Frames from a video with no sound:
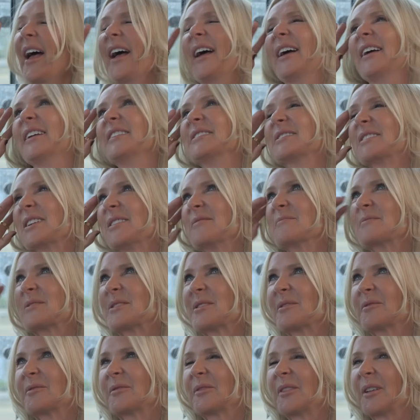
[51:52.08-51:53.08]
In terms
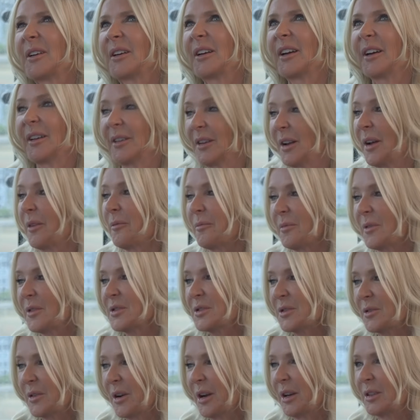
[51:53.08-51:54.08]
of, we're
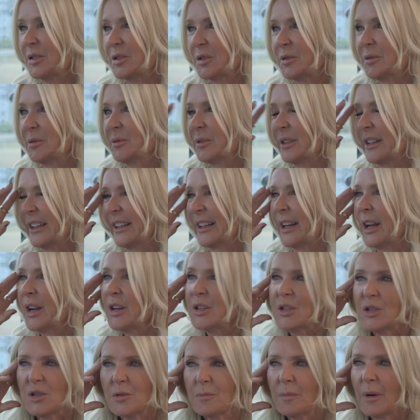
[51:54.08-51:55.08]
talking jewellery.
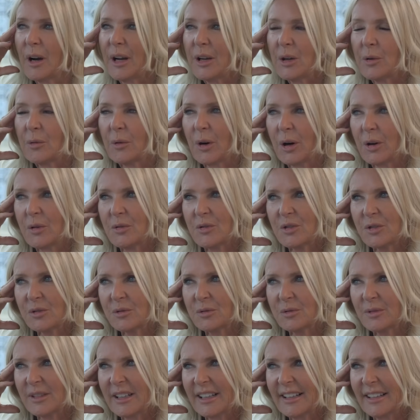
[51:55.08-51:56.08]
Do you buy your own
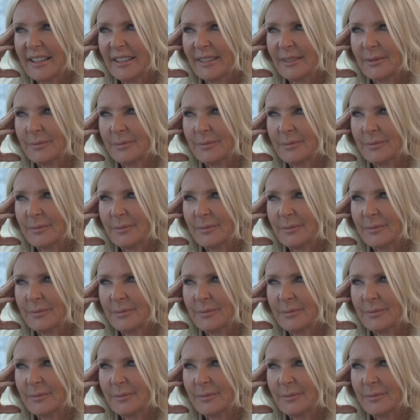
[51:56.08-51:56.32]
jewellery?